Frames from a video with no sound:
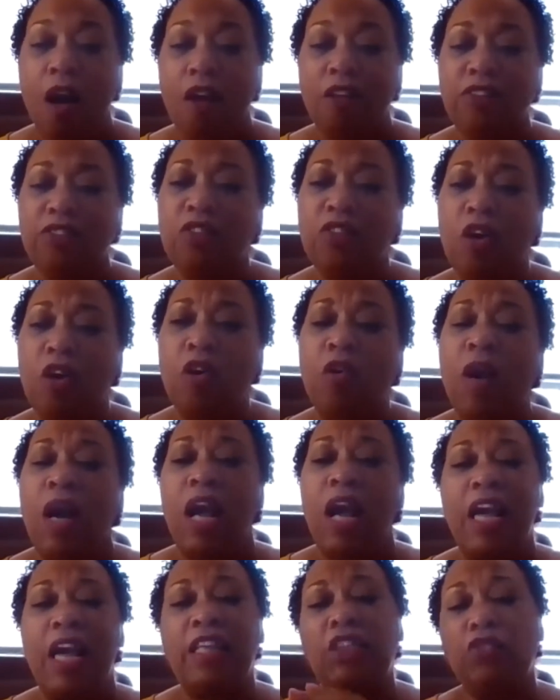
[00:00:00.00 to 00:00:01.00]
So
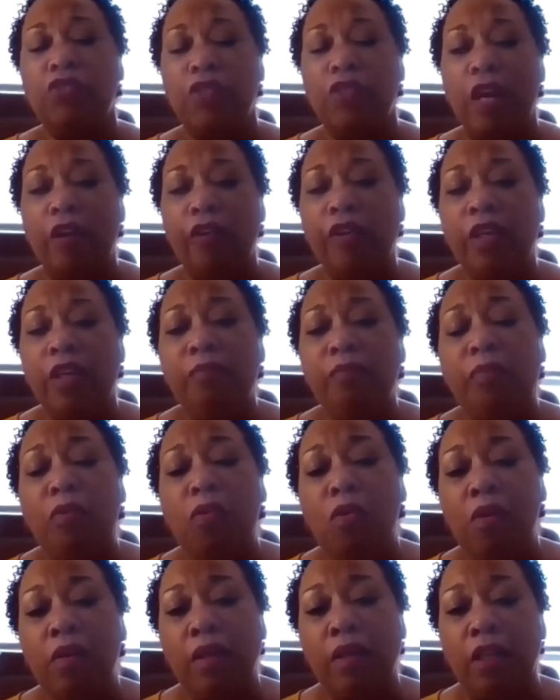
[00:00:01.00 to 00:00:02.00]
it's very
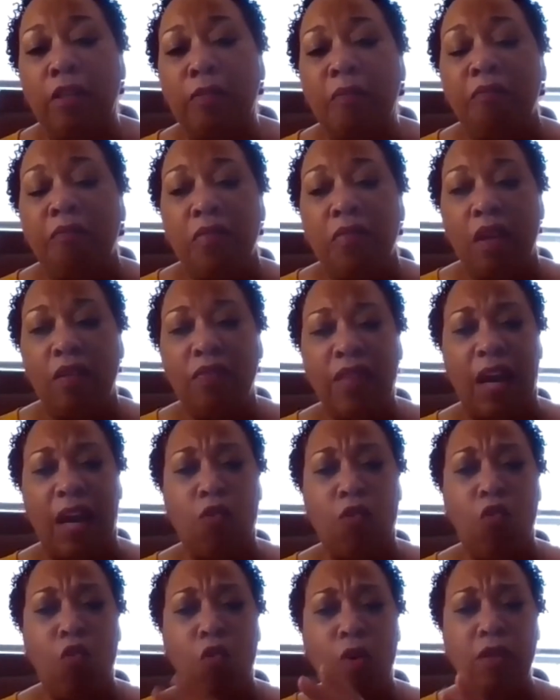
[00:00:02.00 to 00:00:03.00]
important that
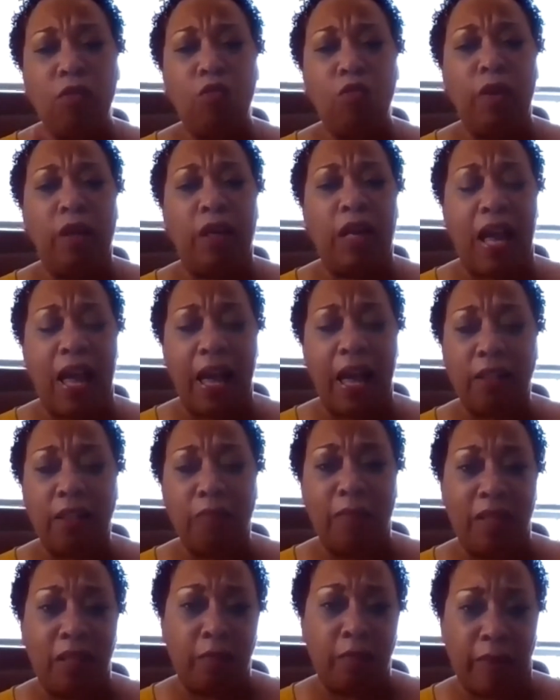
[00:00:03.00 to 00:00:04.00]
when we're
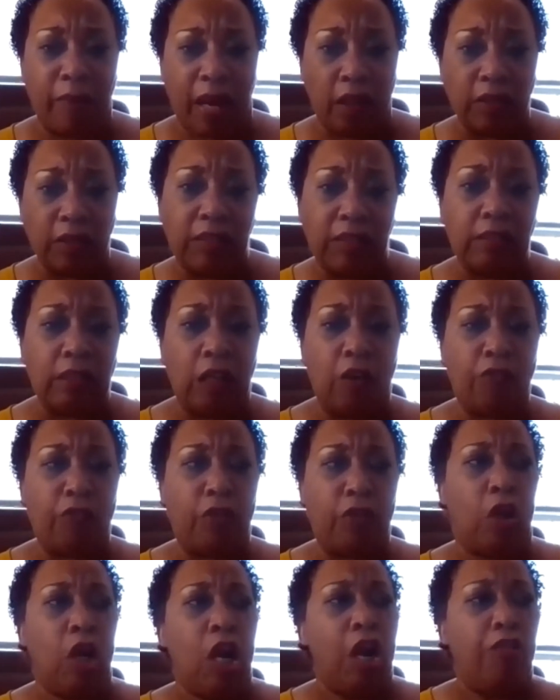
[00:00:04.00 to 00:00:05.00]
adamant about stuff
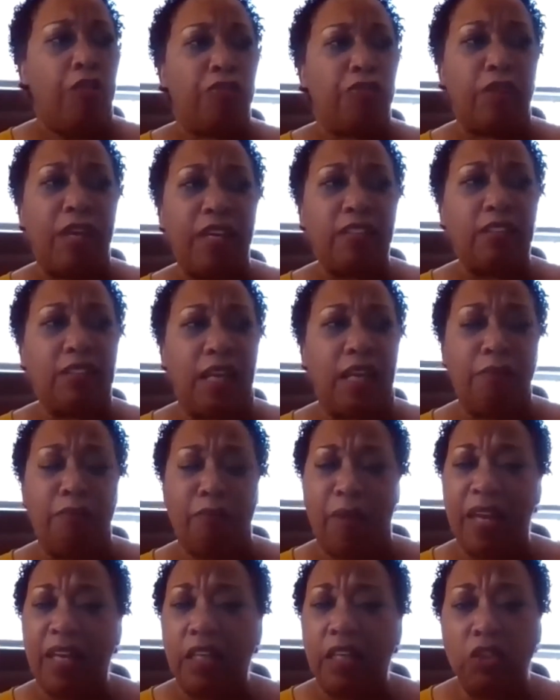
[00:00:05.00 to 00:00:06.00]
or things that
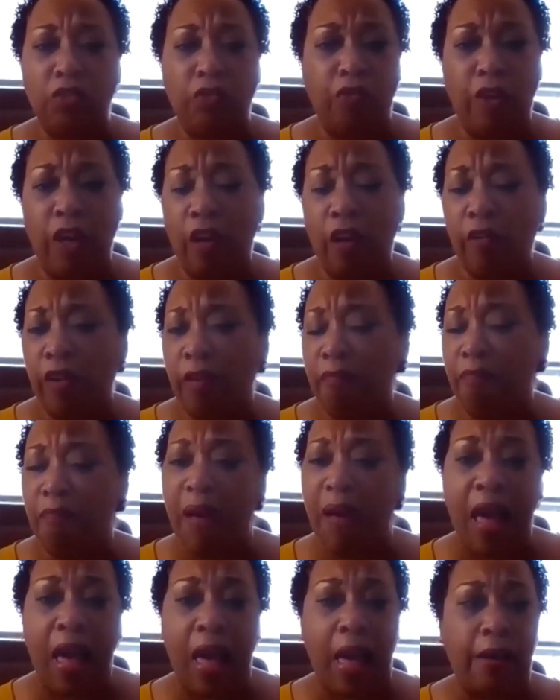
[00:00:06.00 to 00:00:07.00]
make us very
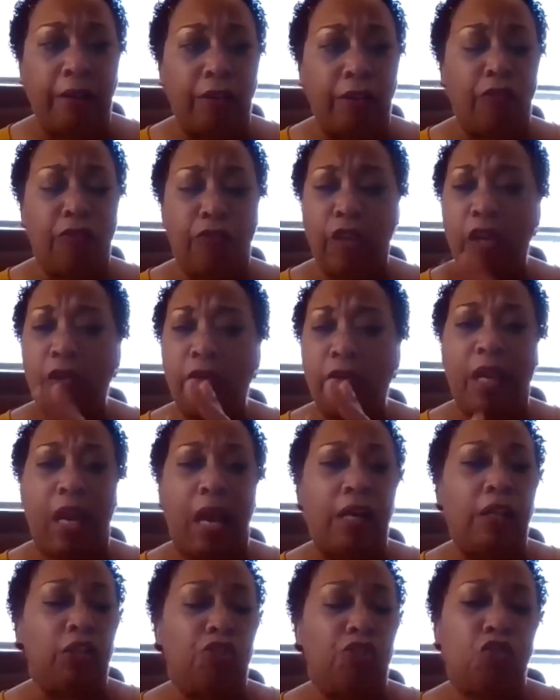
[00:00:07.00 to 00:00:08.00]
mad or very
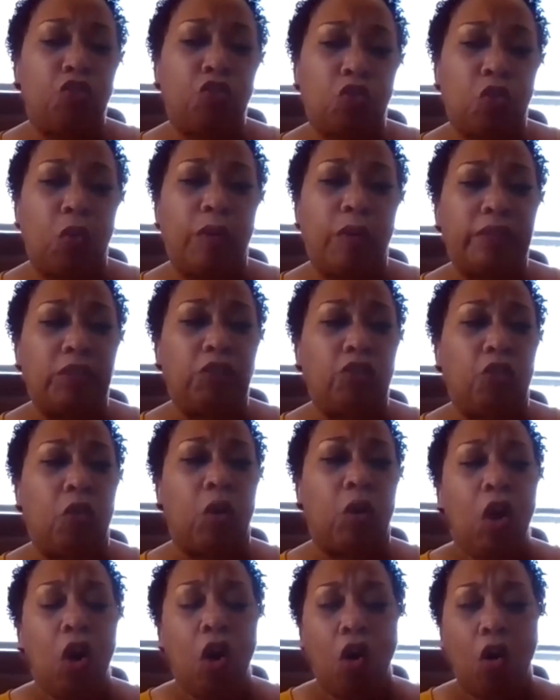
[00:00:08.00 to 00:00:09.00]
out of sorts
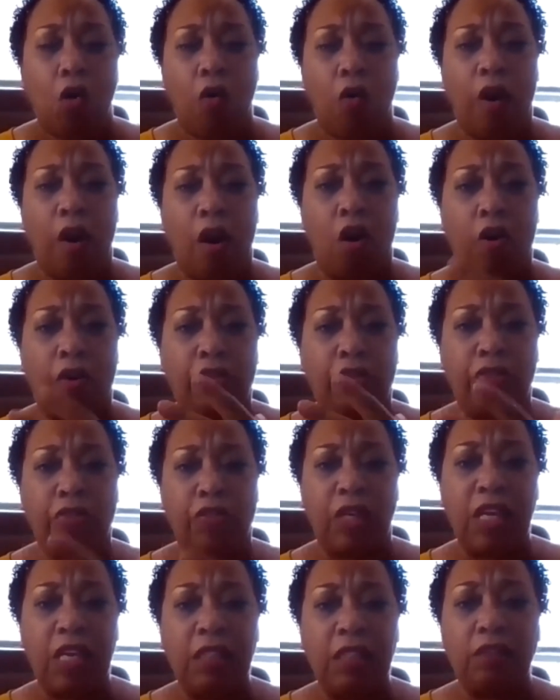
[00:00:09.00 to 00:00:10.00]
or or, or
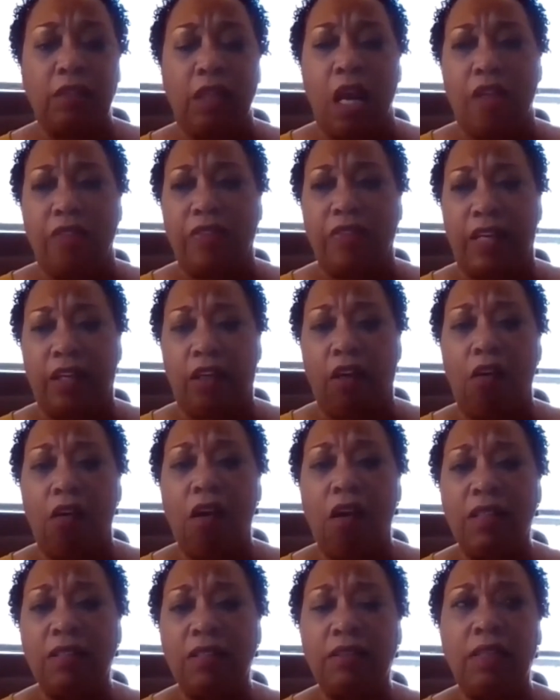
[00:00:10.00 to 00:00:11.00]
things that
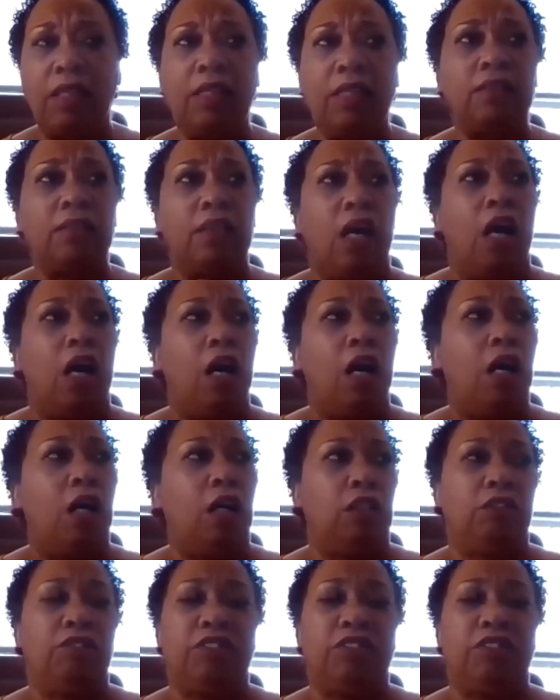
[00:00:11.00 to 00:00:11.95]
cause us uh,